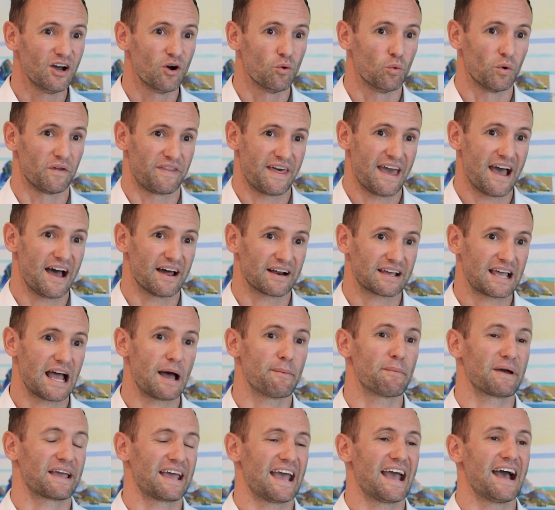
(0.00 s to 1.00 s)
without
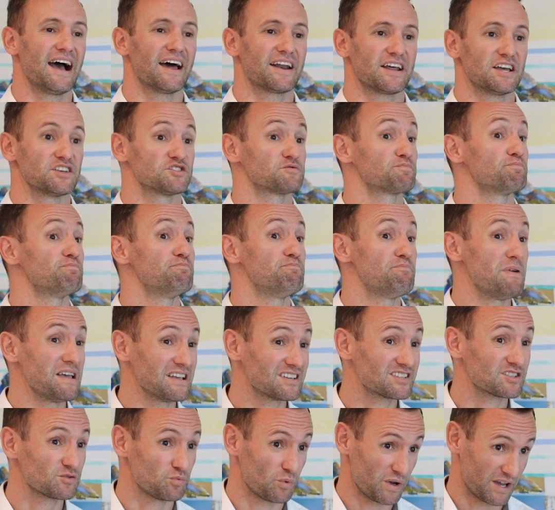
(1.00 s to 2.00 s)
coming out as
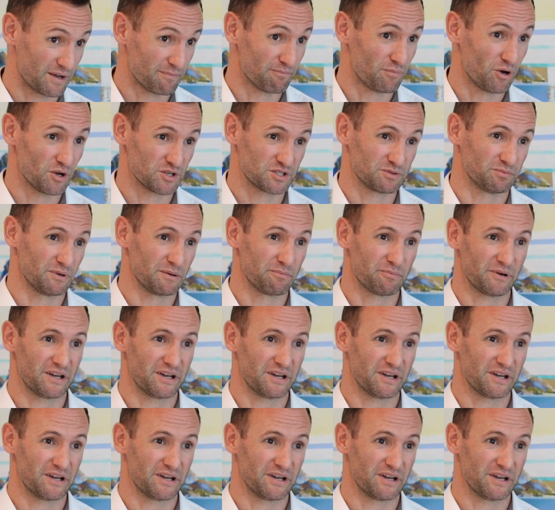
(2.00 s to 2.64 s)
best we can possibly